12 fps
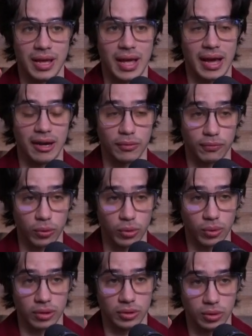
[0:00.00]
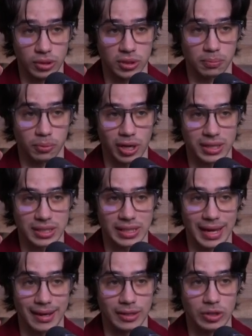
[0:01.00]
and if we're going to express
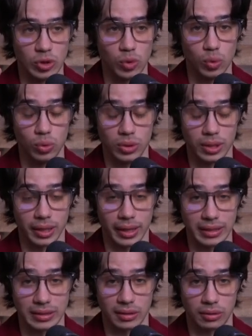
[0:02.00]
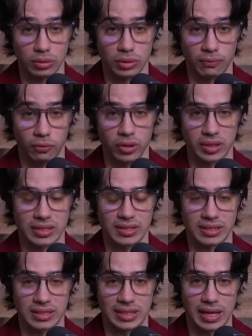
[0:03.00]
that and utilize it to its fullest
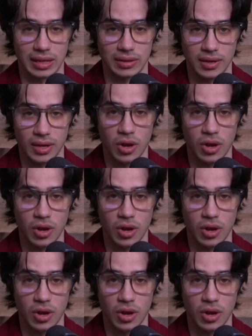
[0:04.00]
extent,